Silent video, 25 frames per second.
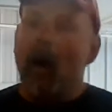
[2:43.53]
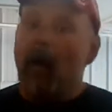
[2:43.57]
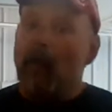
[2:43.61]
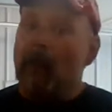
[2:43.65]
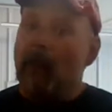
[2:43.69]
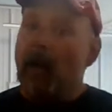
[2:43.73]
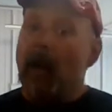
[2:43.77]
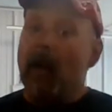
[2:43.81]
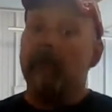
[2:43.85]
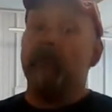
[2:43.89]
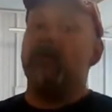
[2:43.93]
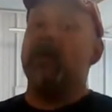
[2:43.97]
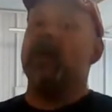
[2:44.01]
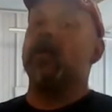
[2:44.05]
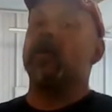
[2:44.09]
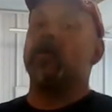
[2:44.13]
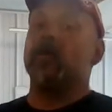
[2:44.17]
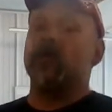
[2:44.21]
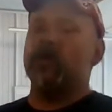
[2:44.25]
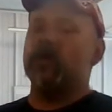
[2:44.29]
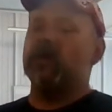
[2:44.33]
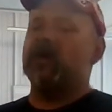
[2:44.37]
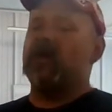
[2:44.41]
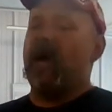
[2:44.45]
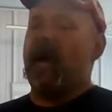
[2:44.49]
my big
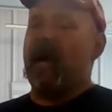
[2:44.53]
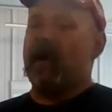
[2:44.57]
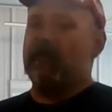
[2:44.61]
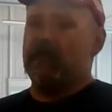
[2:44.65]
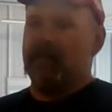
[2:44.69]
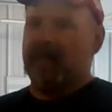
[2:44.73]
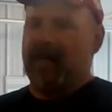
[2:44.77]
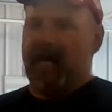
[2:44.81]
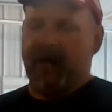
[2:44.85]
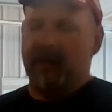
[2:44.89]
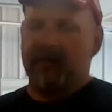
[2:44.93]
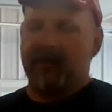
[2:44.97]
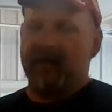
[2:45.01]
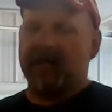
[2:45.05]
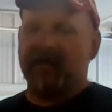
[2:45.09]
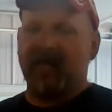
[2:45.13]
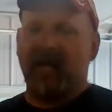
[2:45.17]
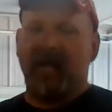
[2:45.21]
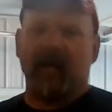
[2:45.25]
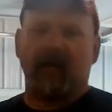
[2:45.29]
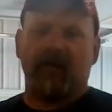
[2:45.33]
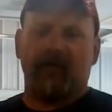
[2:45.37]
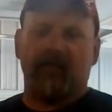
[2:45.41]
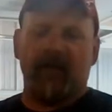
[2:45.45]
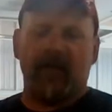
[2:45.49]
crew cab became the
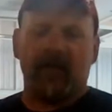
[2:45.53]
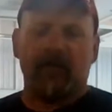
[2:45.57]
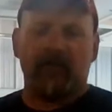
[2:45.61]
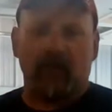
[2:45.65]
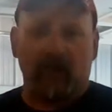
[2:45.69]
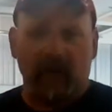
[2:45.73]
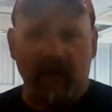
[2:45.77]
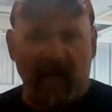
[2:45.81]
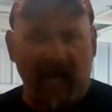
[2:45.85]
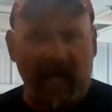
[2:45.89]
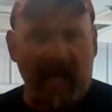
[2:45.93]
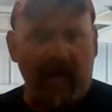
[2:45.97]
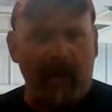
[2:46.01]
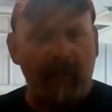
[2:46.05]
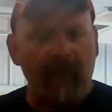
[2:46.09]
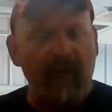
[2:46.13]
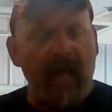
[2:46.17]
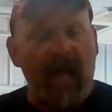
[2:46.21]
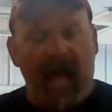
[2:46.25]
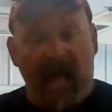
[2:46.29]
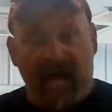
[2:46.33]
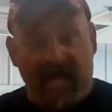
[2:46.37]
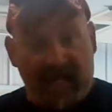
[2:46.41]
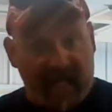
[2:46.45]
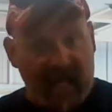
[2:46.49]
sacrificial lamb
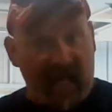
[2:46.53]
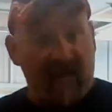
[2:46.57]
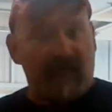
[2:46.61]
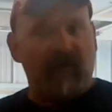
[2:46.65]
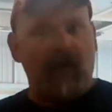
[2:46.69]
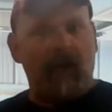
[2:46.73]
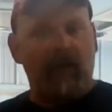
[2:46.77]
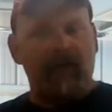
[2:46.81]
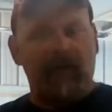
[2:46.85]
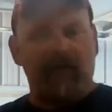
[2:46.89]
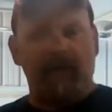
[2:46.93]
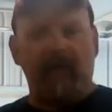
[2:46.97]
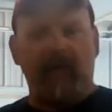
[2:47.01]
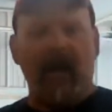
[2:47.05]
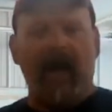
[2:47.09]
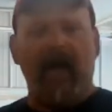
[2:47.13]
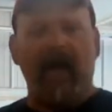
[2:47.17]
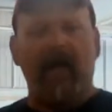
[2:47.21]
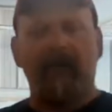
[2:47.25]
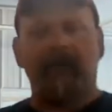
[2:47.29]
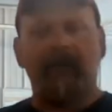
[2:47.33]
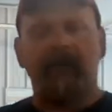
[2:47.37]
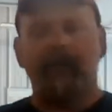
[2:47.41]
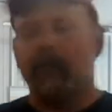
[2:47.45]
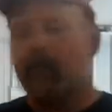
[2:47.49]
and gave up its
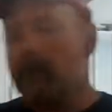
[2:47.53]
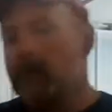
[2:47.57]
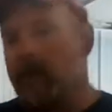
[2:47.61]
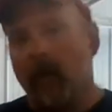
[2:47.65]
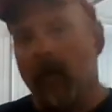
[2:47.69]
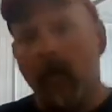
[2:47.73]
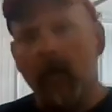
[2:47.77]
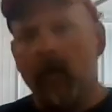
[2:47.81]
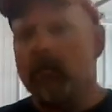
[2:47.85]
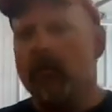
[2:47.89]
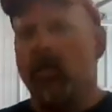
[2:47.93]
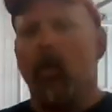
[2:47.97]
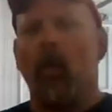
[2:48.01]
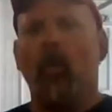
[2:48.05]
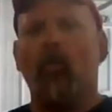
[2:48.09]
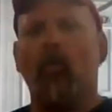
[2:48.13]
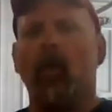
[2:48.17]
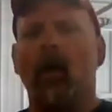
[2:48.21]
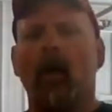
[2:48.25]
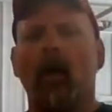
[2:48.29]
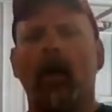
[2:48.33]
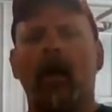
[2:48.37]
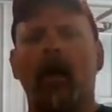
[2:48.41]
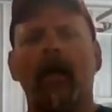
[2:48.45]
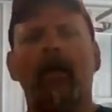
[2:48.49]
bed. Don't
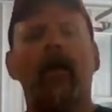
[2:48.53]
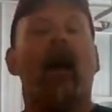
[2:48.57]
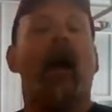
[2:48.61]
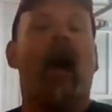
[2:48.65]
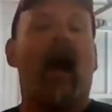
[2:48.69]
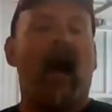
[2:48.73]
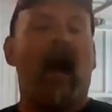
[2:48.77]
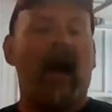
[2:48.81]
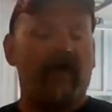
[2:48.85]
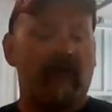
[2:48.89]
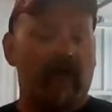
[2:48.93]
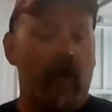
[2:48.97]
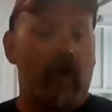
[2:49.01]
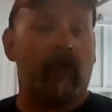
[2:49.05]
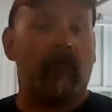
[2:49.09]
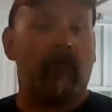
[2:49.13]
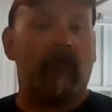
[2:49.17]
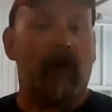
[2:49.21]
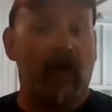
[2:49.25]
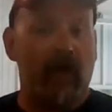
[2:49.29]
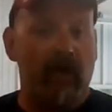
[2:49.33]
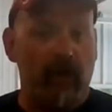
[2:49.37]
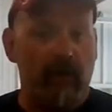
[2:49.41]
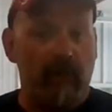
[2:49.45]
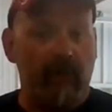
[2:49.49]
worry, I've got a
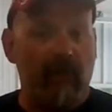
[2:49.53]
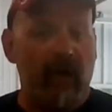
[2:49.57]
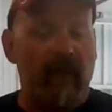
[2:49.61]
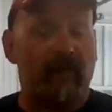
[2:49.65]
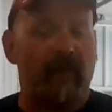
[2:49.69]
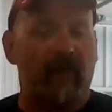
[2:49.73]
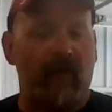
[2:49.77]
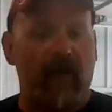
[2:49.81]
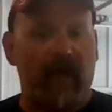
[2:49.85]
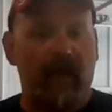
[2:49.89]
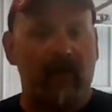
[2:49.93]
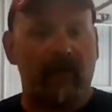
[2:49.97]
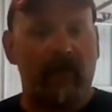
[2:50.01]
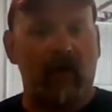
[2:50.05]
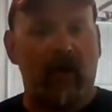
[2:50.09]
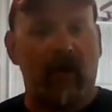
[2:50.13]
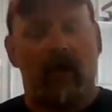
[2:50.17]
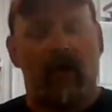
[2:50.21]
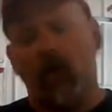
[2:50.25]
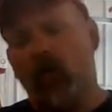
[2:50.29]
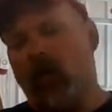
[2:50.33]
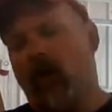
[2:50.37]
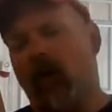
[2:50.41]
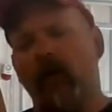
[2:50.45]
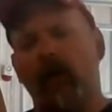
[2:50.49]
brand new bed for that truck. Well,